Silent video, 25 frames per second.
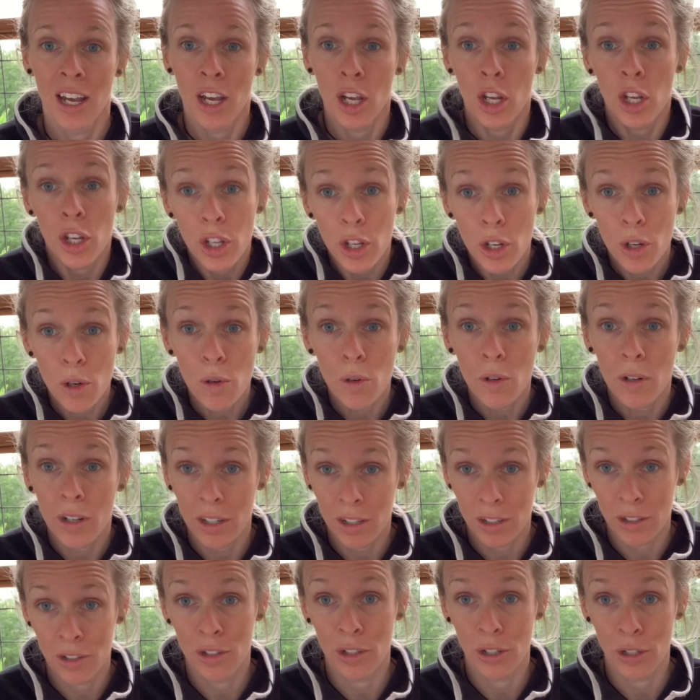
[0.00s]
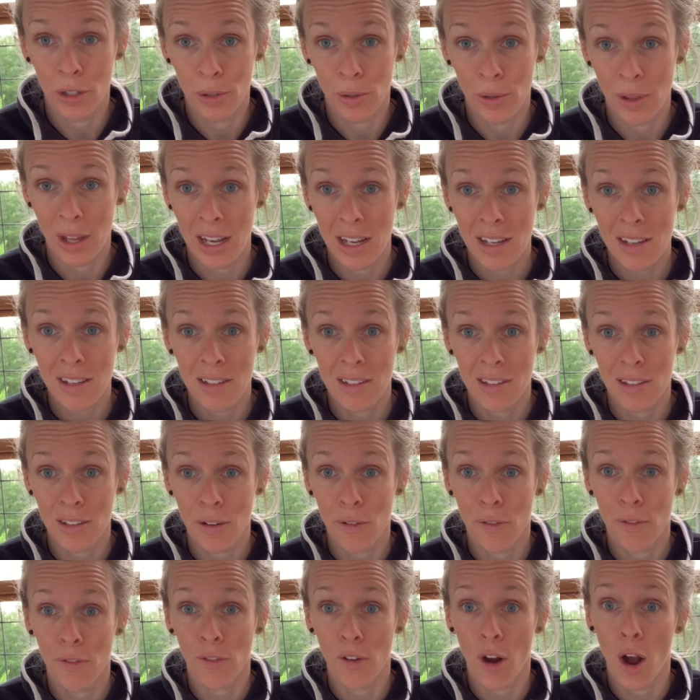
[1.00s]
you could do this
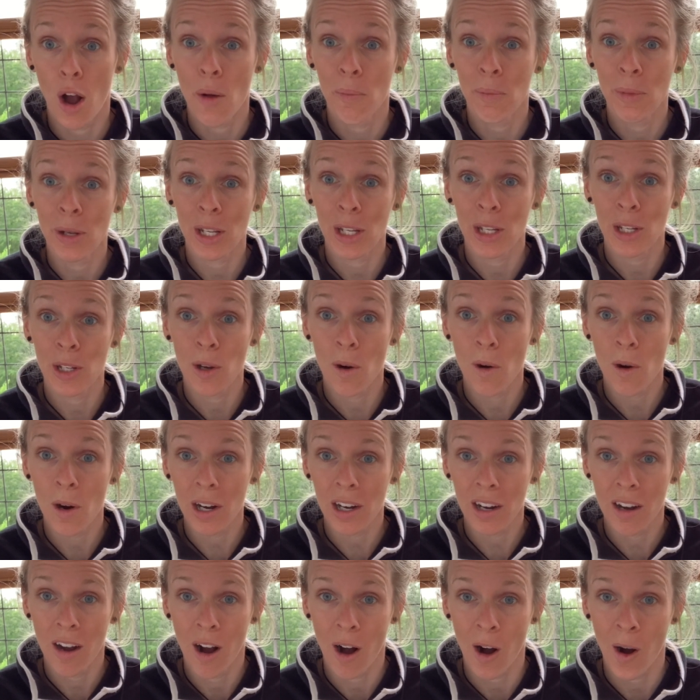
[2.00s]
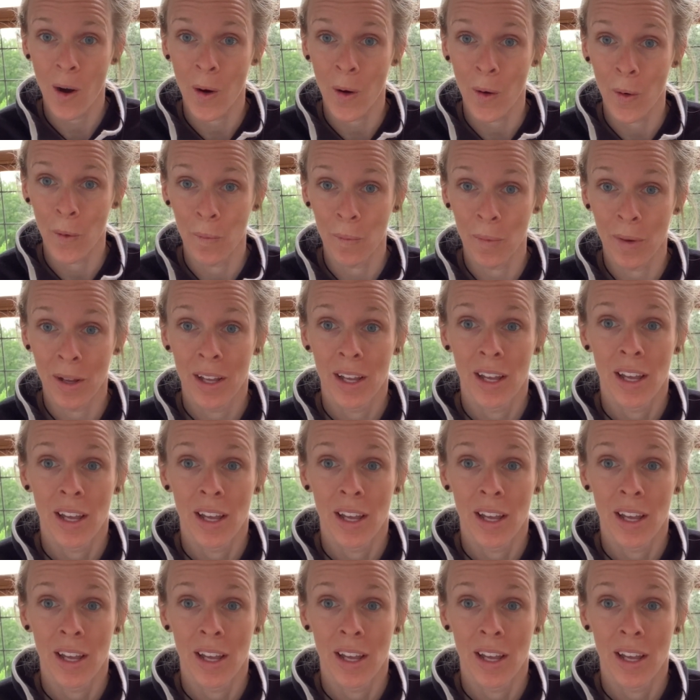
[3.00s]
from your home.